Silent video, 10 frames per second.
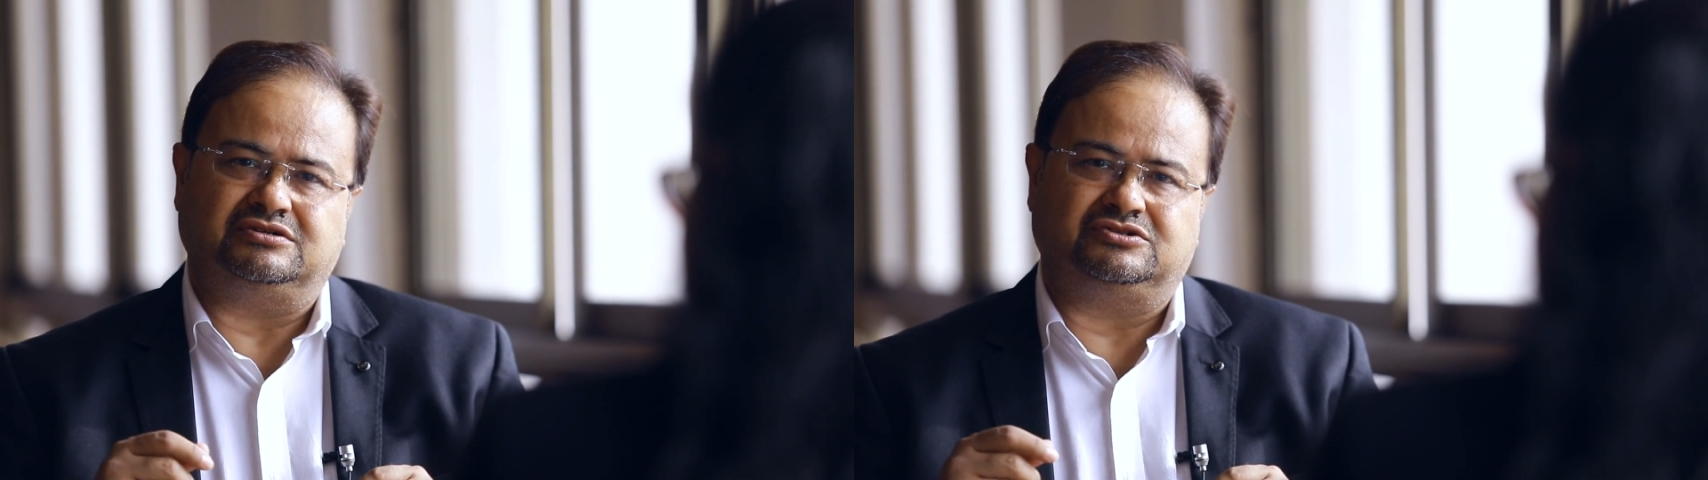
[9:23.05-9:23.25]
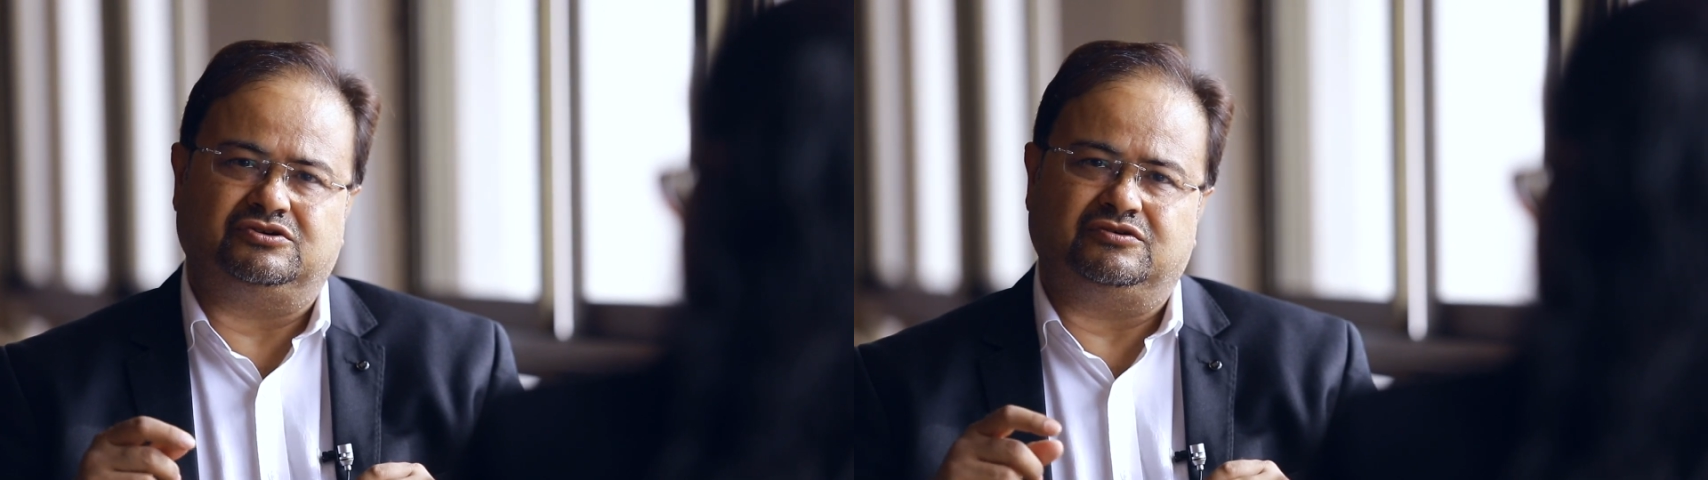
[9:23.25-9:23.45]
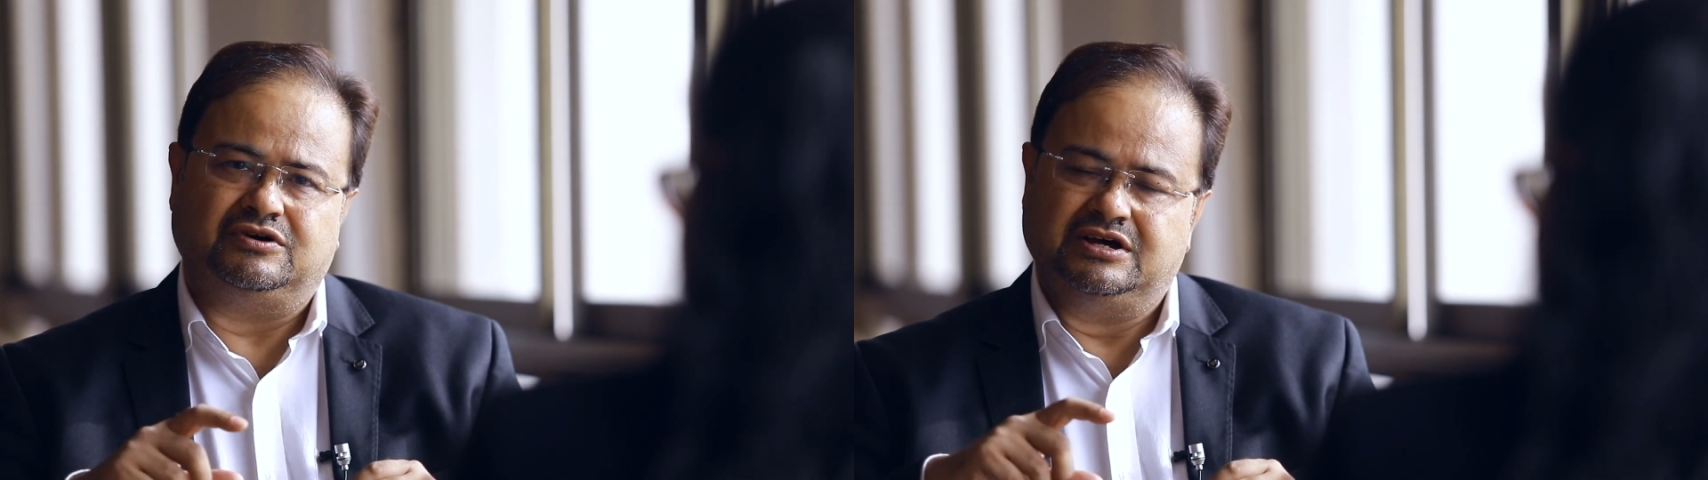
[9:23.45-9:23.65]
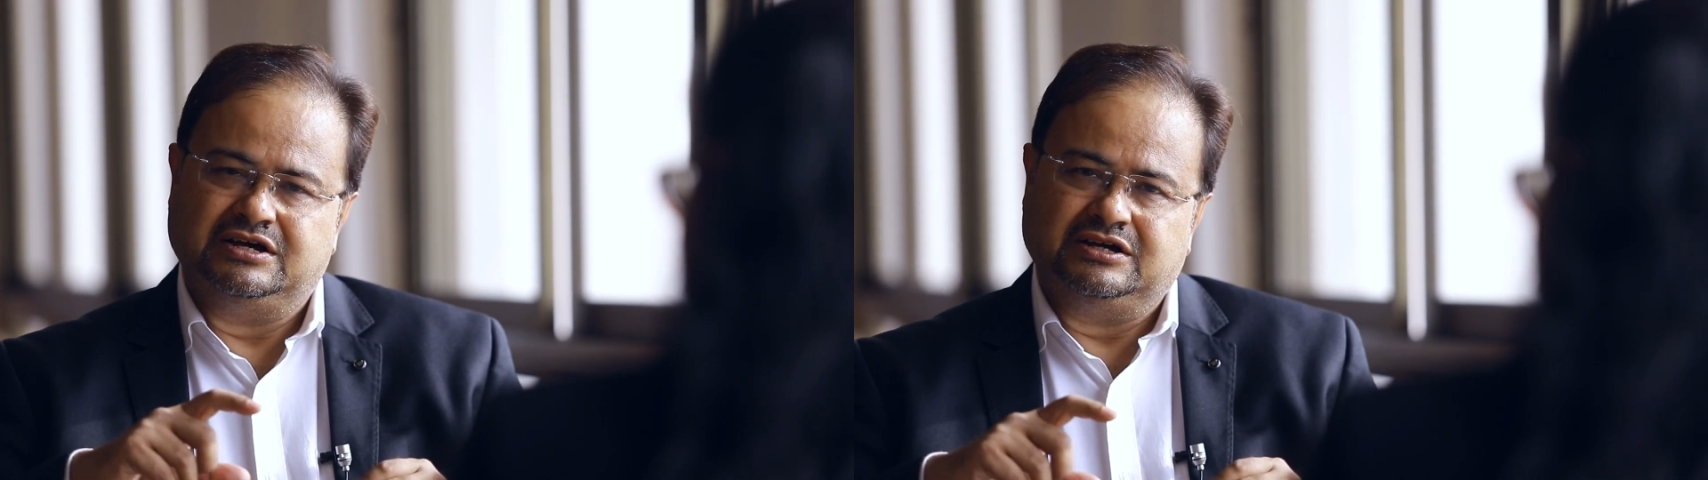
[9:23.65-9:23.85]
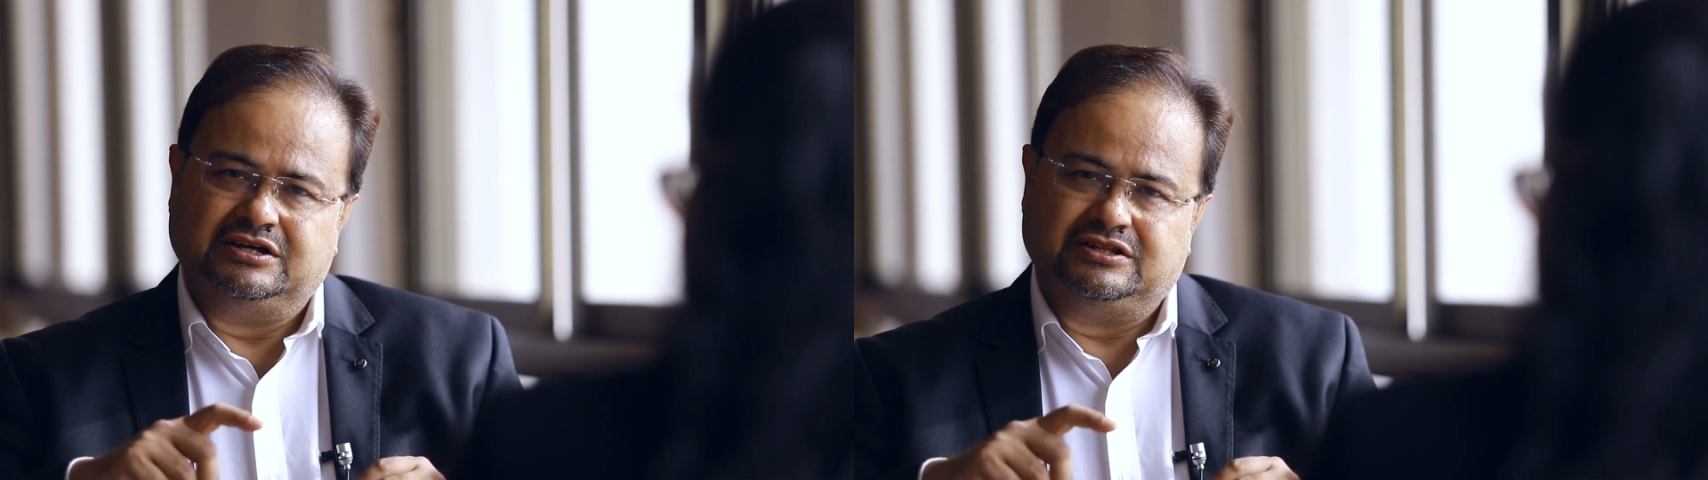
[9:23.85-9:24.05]
So
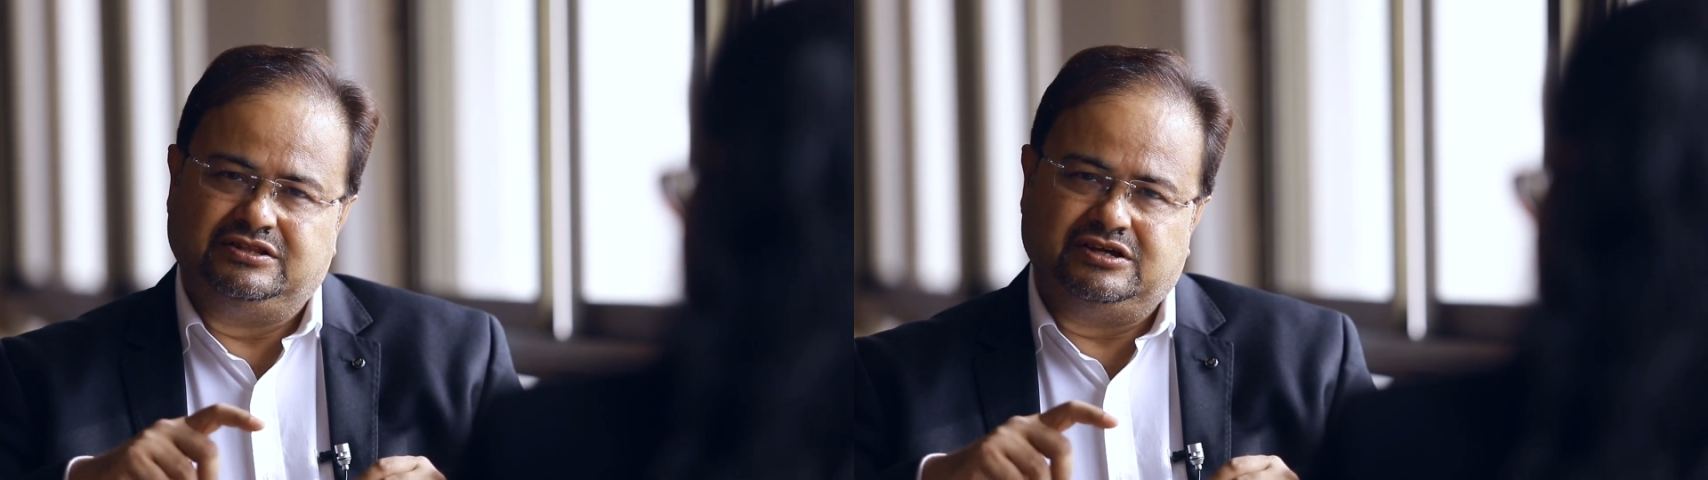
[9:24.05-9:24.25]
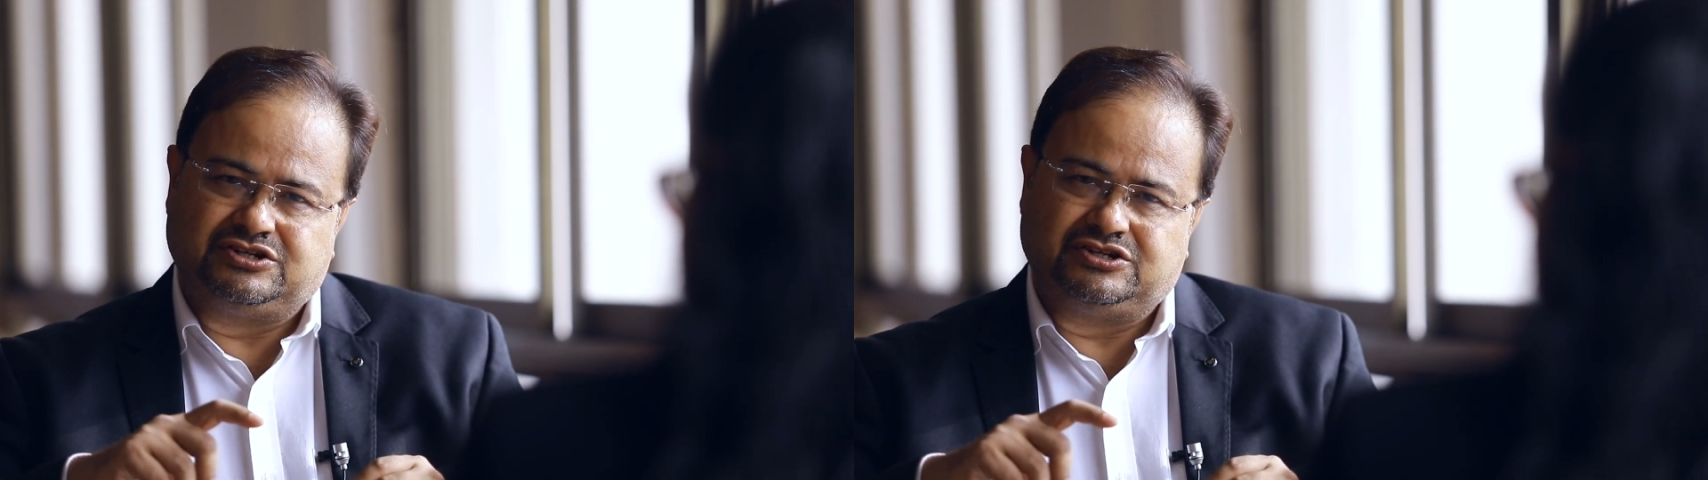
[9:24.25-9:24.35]
the